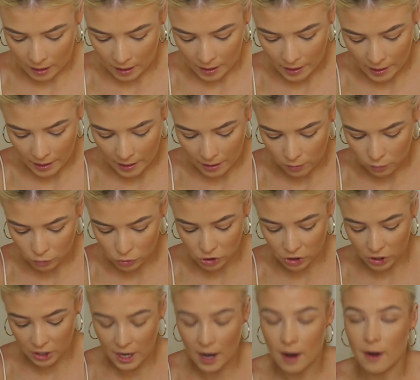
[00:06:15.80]
I
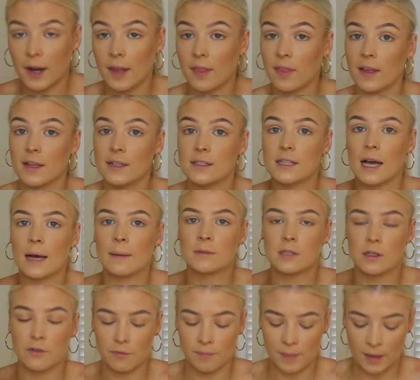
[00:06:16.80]
also carry the
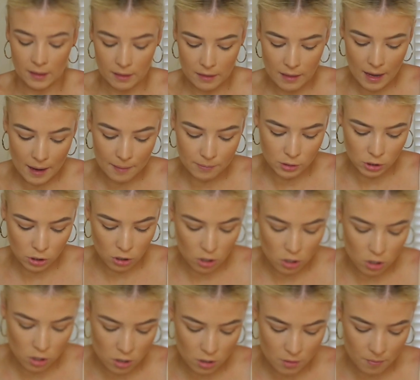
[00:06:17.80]
adapter for my
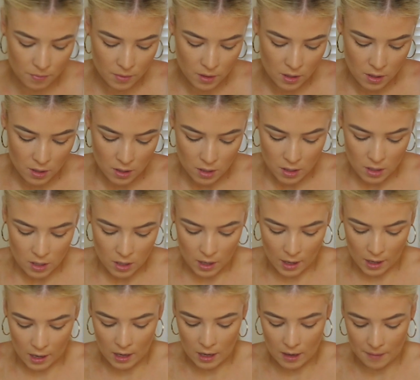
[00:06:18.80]
laptop
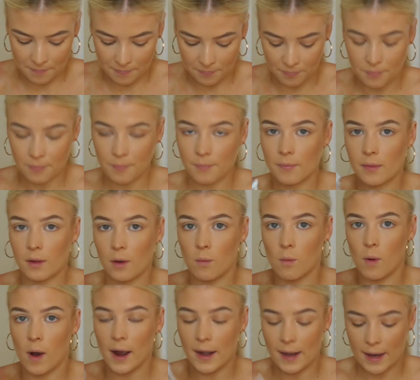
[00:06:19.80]
um,
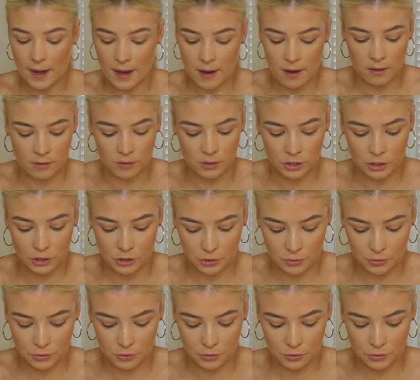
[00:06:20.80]
whiteout